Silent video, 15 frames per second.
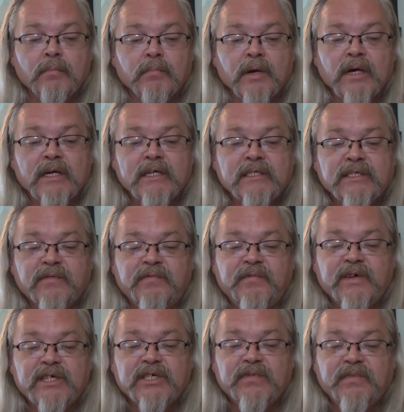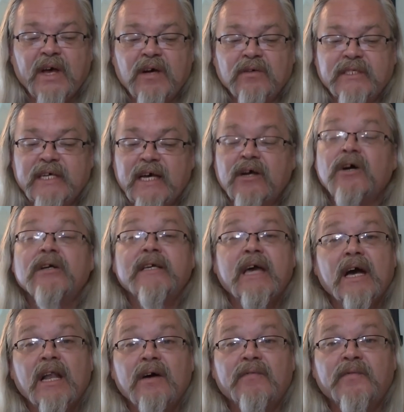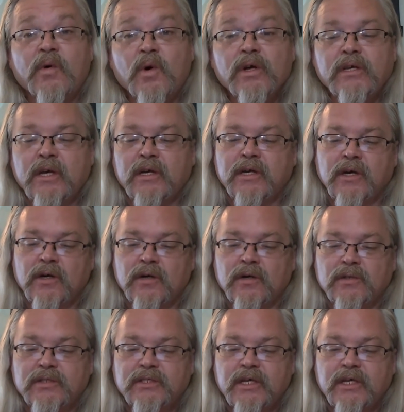Millions of fish found dead on California coast.